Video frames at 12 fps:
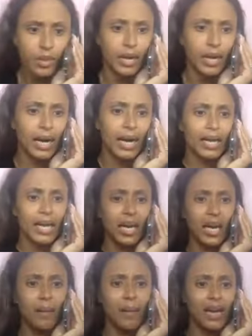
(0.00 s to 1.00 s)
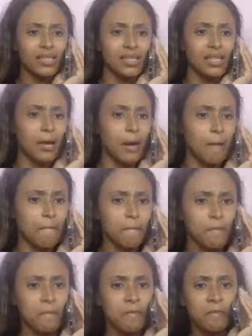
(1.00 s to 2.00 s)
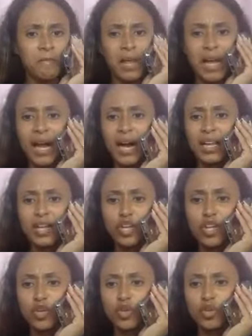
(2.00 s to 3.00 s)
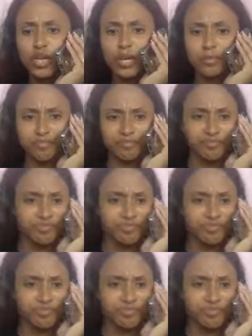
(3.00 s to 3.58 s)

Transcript: Ayanamasia. Hallelujah.